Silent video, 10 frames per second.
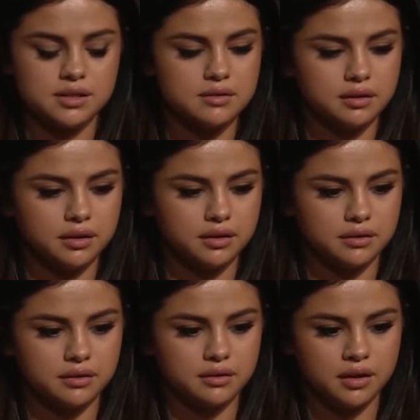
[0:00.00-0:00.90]
reports have
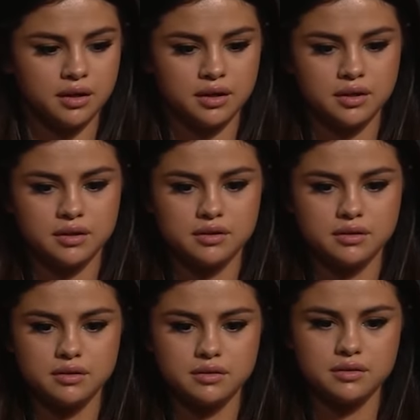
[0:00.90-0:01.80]
confirmed that the
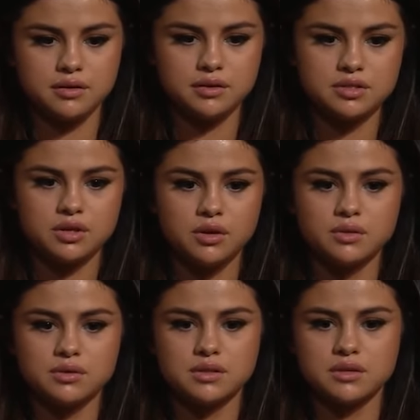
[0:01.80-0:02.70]
singer has been to a
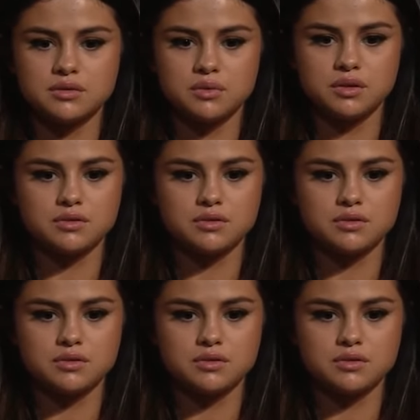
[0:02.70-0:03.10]
rehab